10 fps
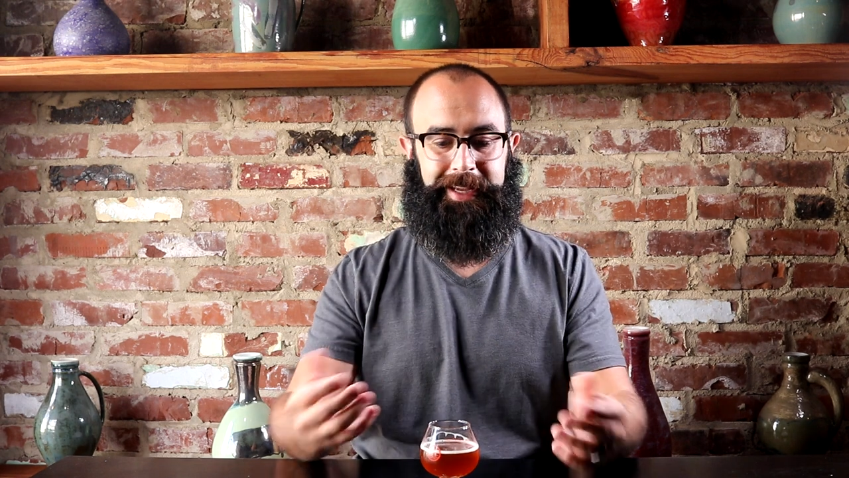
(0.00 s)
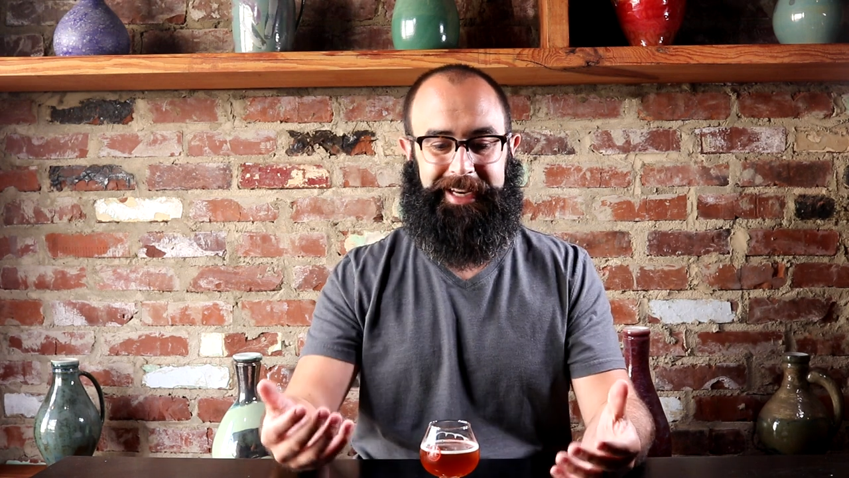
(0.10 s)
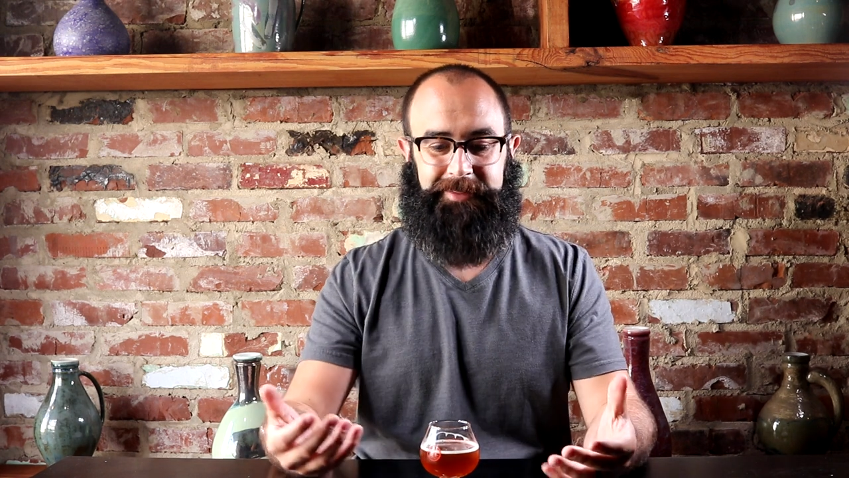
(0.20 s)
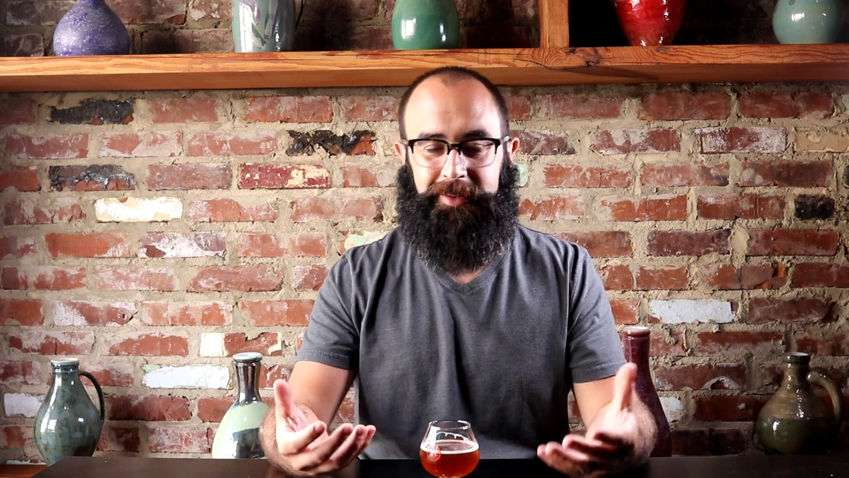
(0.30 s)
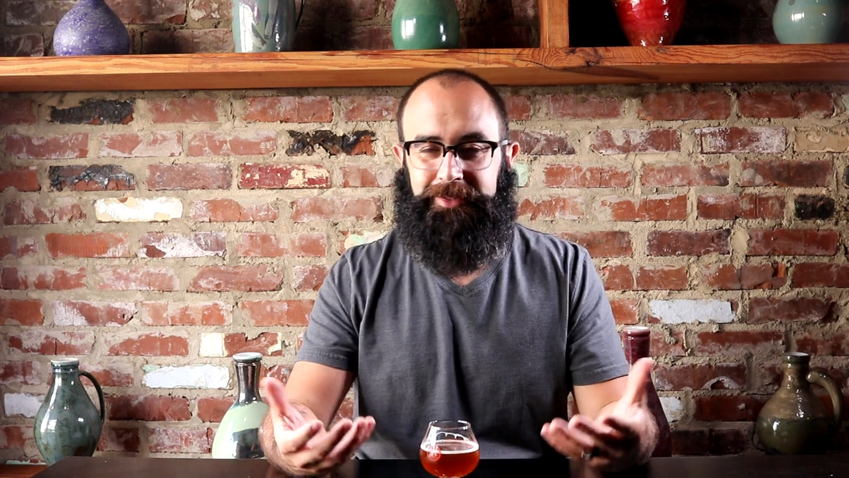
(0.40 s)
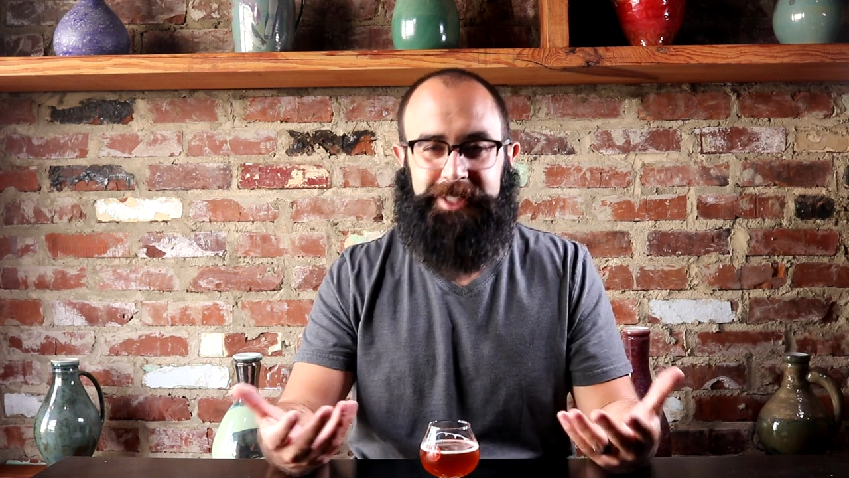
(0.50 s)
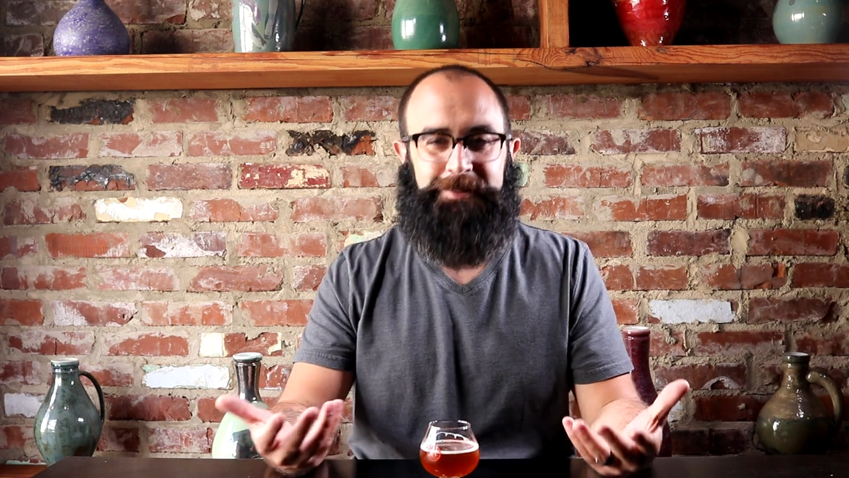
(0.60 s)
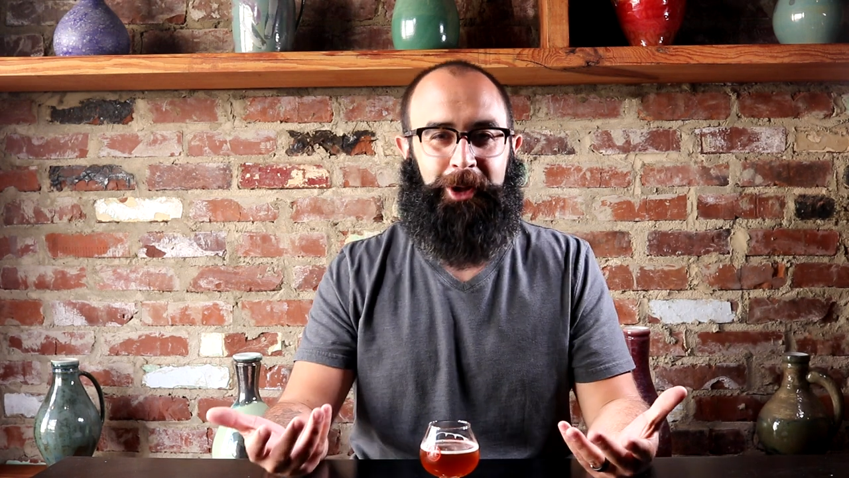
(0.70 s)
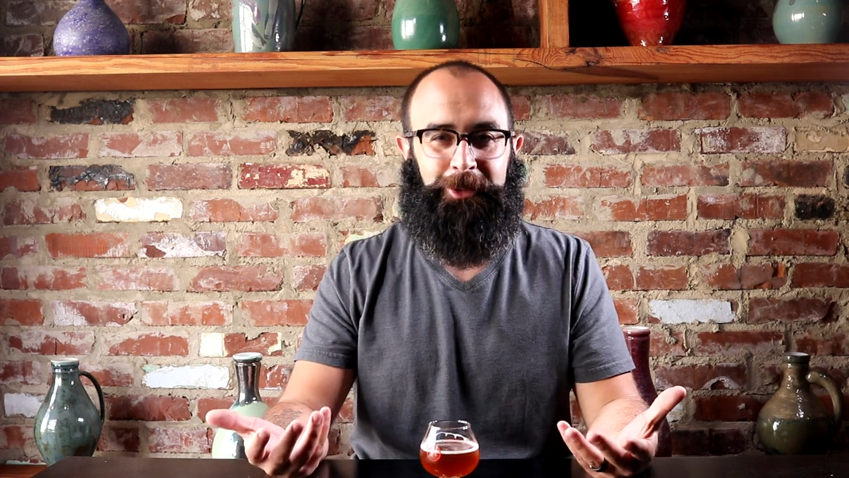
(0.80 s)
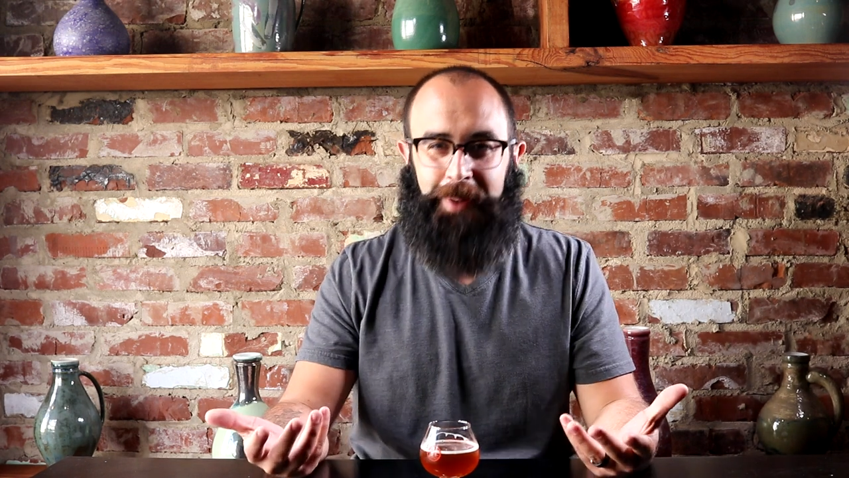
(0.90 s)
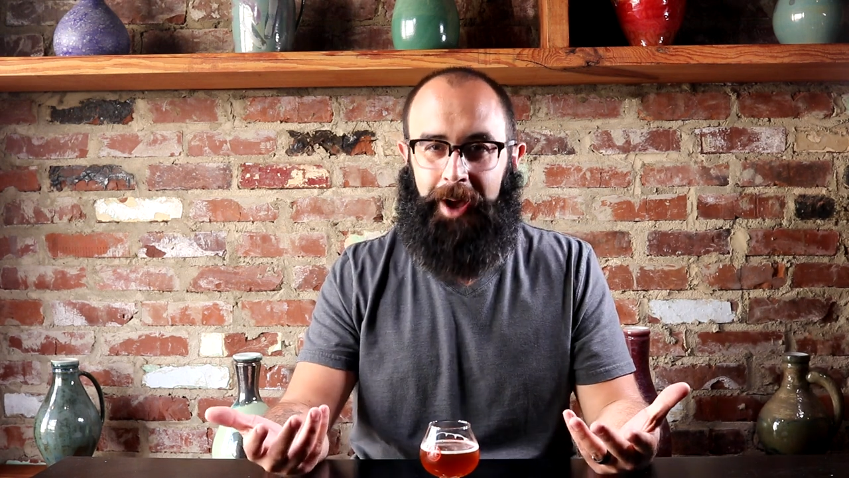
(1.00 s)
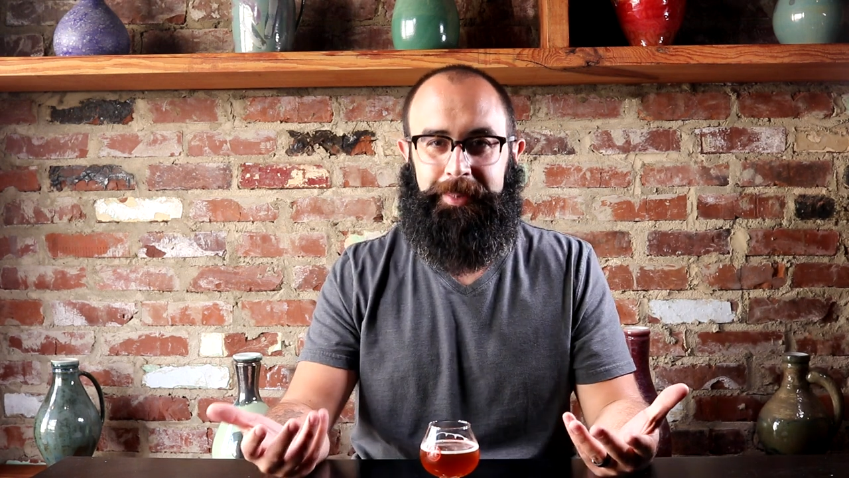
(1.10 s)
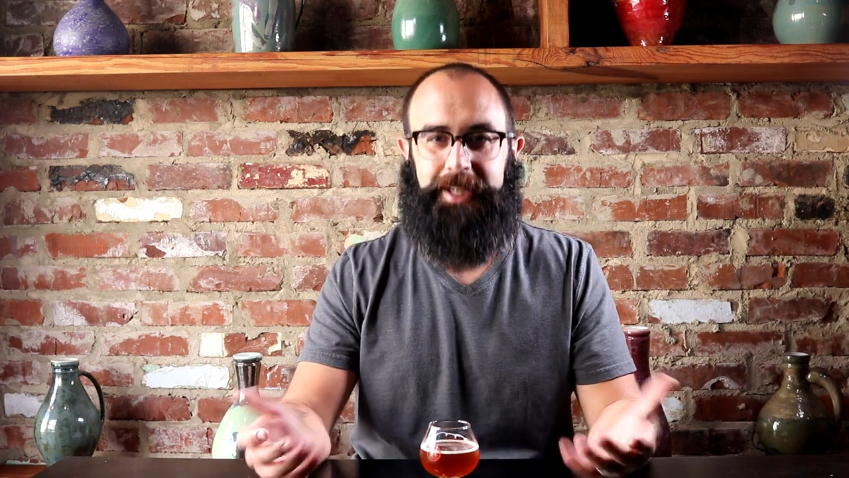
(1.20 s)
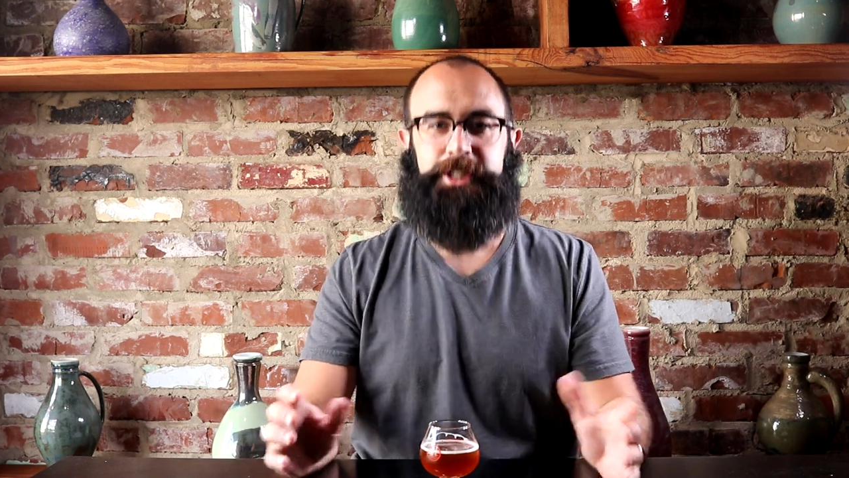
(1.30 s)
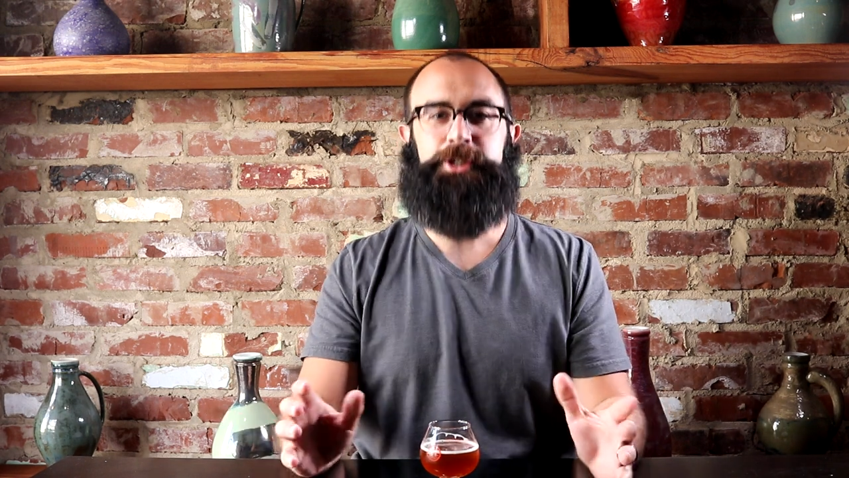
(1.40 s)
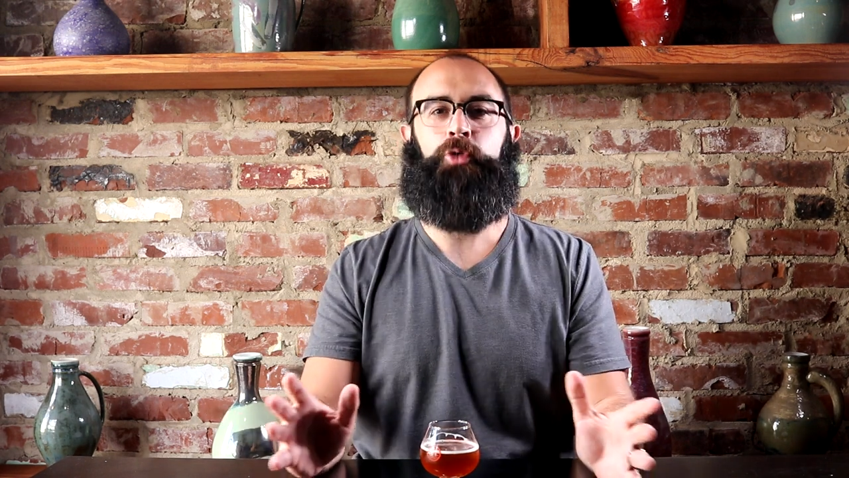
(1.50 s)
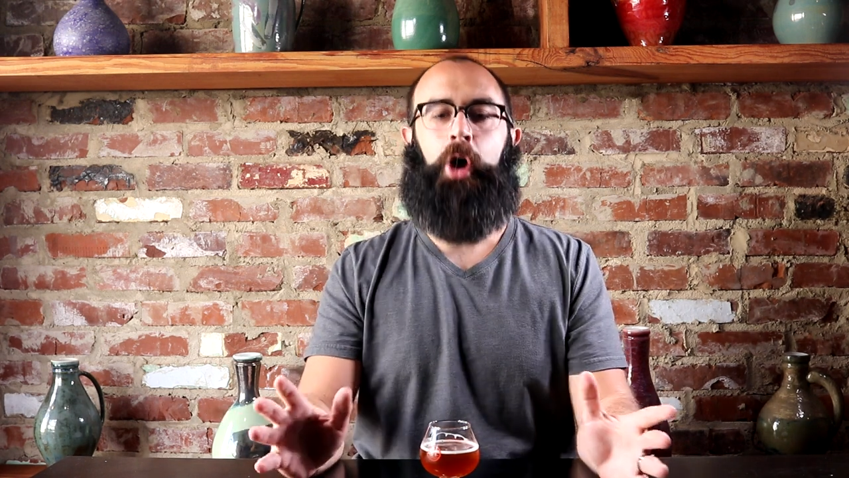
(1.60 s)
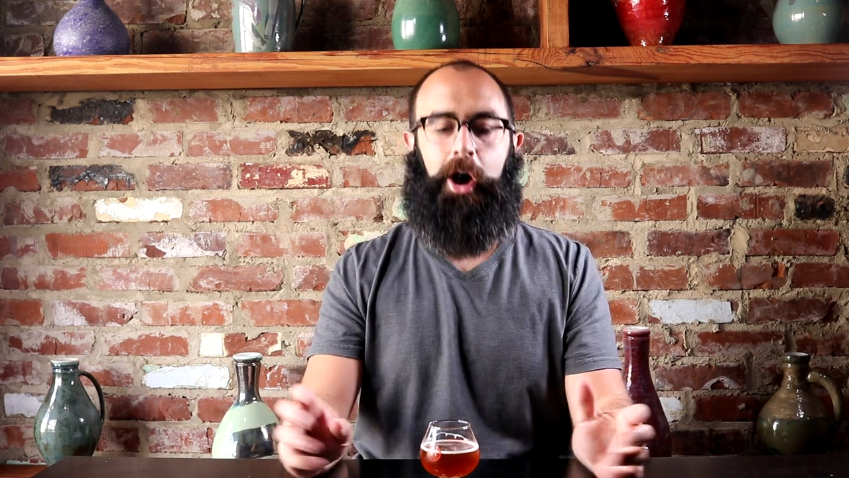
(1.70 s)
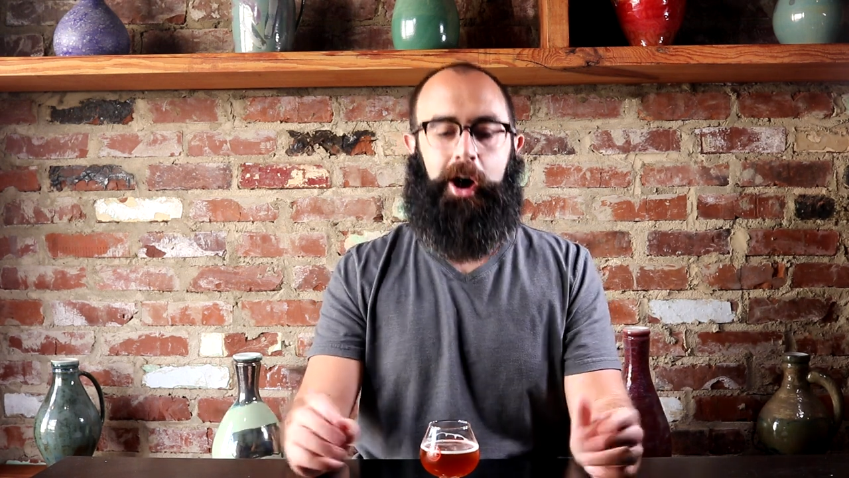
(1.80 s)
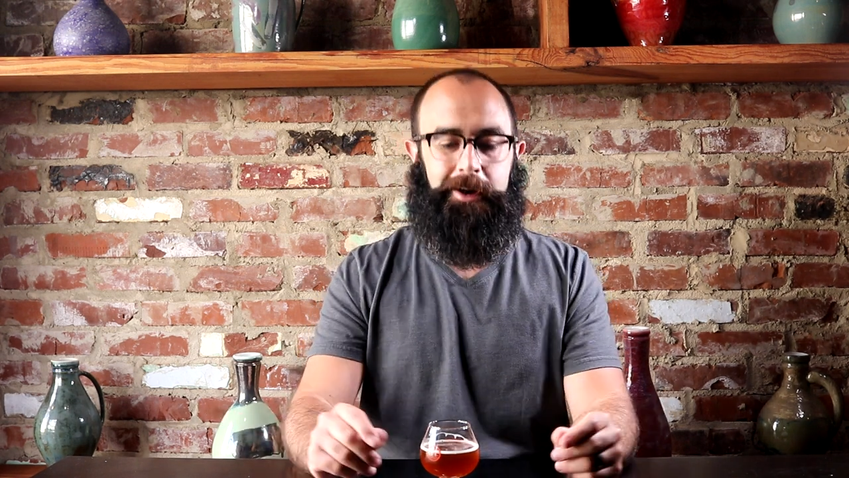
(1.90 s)
If you've ever smelled pumpkin just
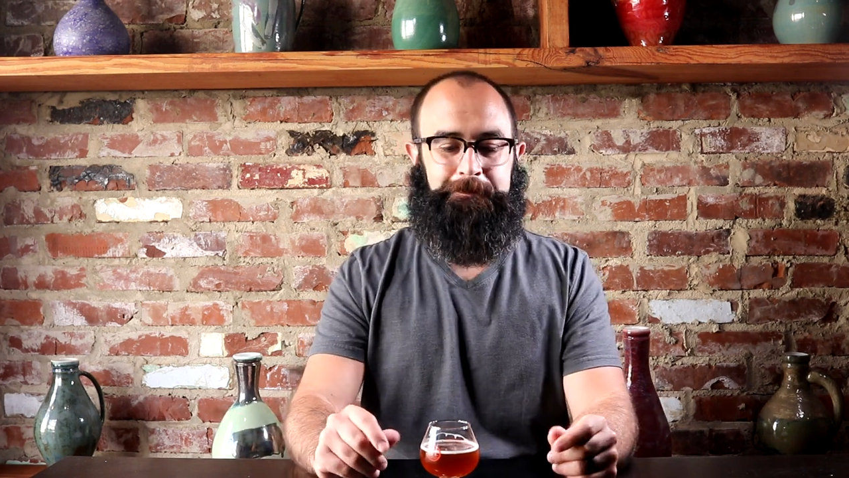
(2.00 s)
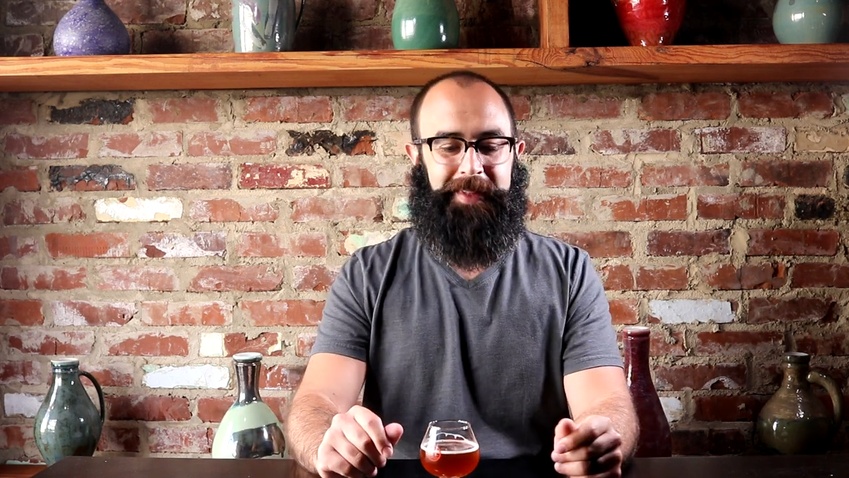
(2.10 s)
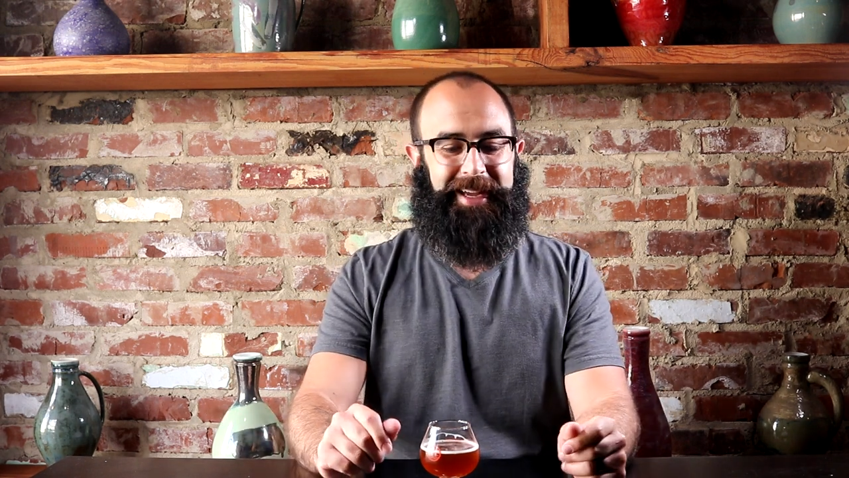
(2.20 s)
raw,